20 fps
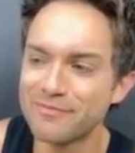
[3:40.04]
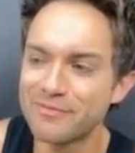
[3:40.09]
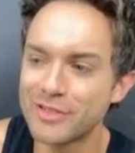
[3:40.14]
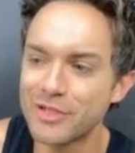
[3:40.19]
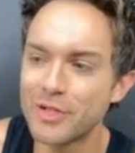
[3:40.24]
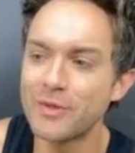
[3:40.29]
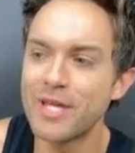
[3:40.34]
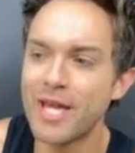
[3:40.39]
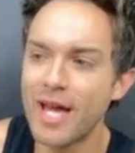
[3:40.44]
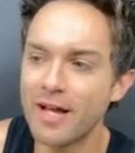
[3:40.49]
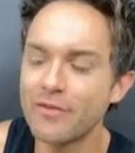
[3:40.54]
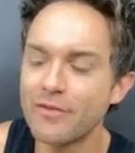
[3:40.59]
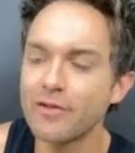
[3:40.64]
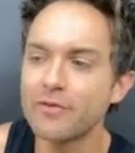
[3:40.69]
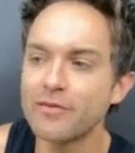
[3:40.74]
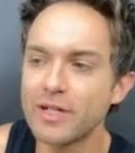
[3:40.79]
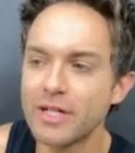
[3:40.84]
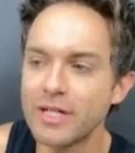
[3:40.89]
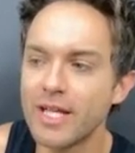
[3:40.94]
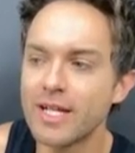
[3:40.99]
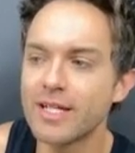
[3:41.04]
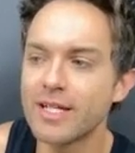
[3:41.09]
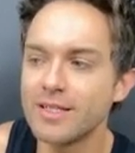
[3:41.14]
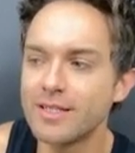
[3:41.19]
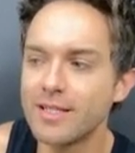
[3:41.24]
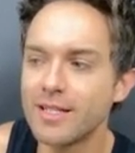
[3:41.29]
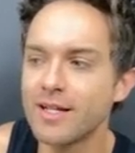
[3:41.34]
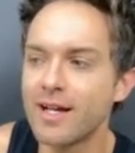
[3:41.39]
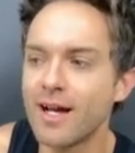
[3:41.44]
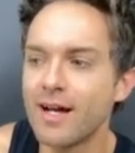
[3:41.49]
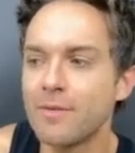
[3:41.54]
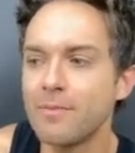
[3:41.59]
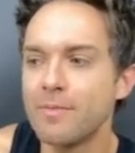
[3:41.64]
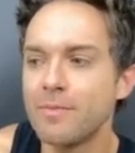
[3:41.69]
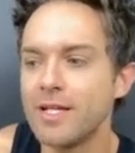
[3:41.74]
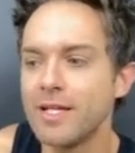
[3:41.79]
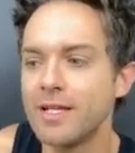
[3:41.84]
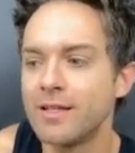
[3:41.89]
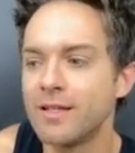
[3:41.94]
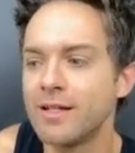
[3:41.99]
So yeah, I feel very lucky to kind of
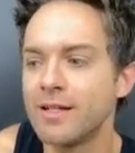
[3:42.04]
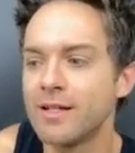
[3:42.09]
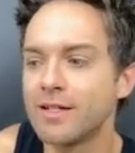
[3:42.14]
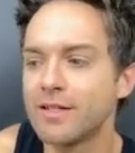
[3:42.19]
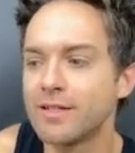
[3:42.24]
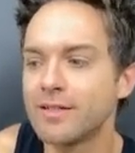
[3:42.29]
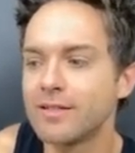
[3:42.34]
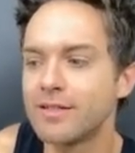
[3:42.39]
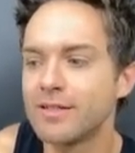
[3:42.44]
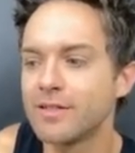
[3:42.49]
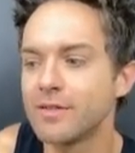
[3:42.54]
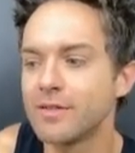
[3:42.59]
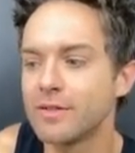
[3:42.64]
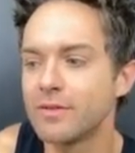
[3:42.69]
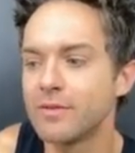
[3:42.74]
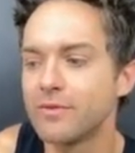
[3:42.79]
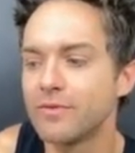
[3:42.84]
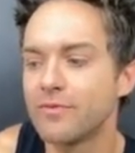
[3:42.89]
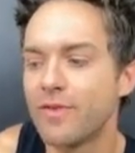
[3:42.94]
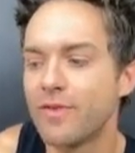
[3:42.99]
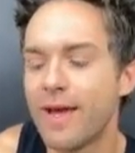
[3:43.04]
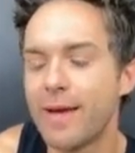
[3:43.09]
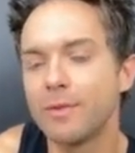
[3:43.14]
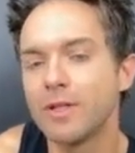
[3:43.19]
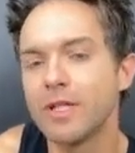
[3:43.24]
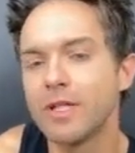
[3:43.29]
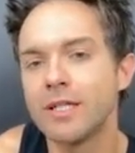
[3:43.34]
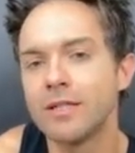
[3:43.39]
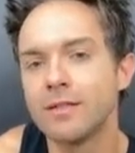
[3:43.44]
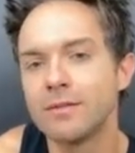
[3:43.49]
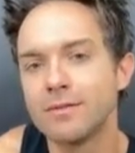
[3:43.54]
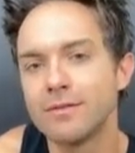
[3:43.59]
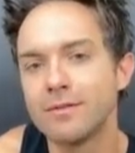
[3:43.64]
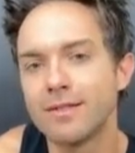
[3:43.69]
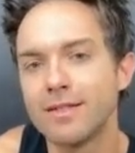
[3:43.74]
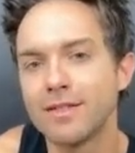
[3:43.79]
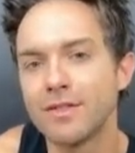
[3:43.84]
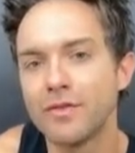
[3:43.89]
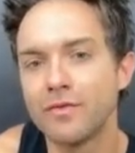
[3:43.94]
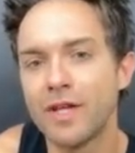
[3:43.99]
be in their little family
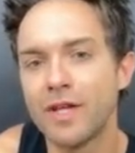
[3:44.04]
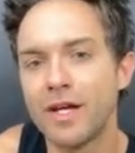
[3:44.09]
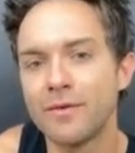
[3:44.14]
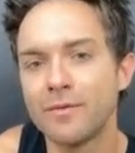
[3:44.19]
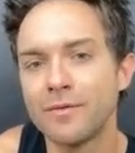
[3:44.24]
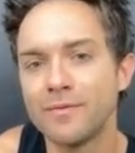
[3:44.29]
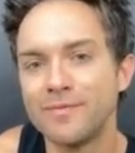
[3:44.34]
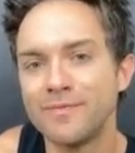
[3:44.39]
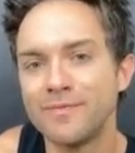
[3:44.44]
as of now.